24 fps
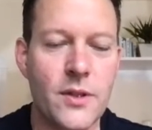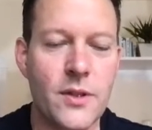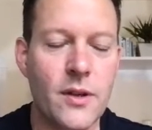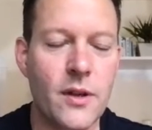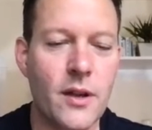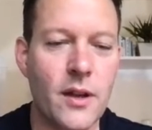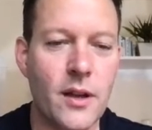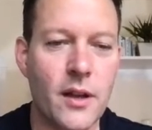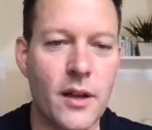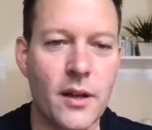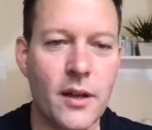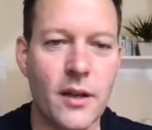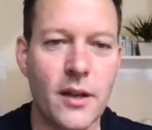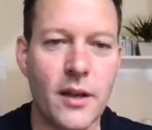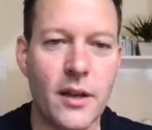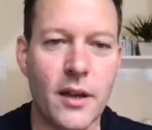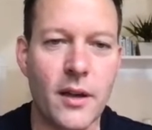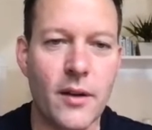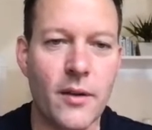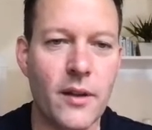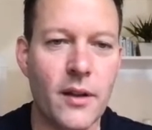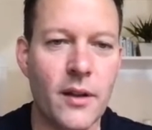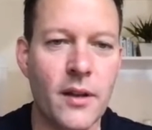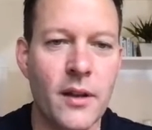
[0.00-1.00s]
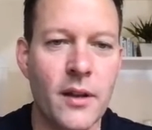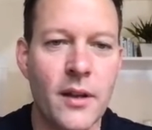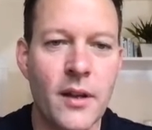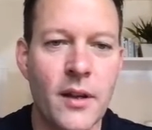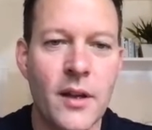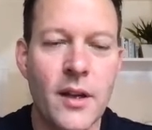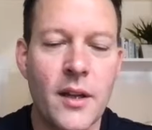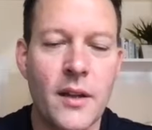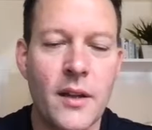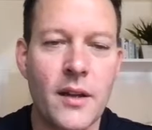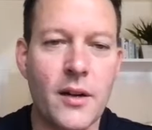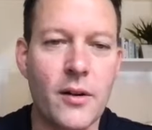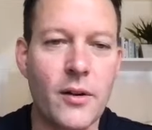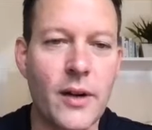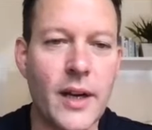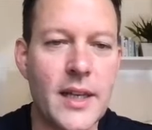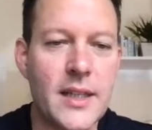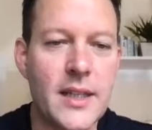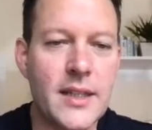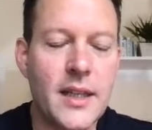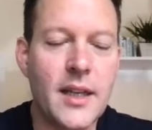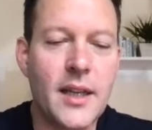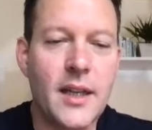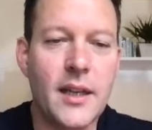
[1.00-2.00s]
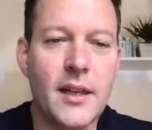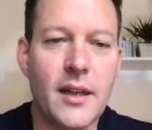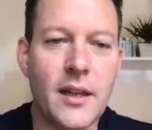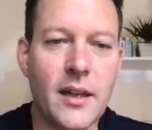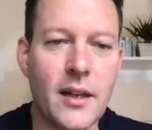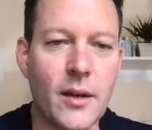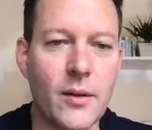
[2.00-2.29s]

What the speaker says: the crazy,